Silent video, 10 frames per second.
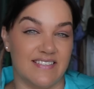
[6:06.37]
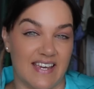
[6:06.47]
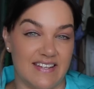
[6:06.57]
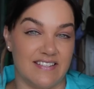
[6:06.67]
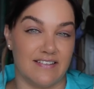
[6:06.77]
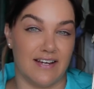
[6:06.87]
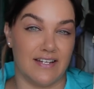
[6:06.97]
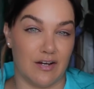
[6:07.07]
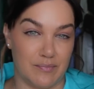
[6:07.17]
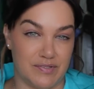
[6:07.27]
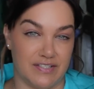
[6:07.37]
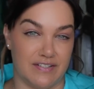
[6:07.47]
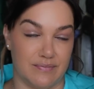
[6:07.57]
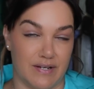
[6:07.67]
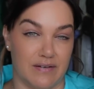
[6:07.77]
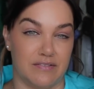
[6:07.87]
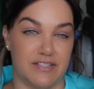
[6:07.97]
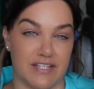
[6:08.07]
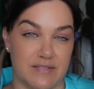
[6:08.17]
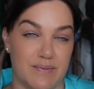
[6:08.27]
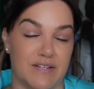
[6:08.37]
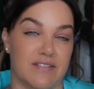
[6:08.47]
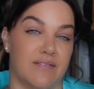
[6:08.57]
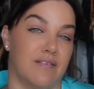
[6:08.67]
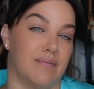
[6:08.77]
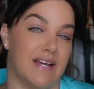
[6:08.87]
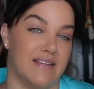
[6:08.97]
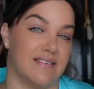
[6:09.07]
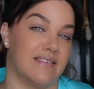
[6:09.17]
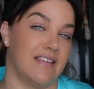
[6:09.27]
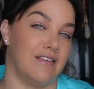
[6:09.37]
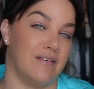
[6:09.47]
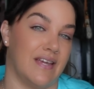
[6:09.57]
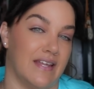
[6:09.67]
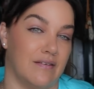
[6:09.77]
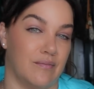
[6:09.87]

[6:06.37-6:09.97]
day to night option as well, just because of the ways that you can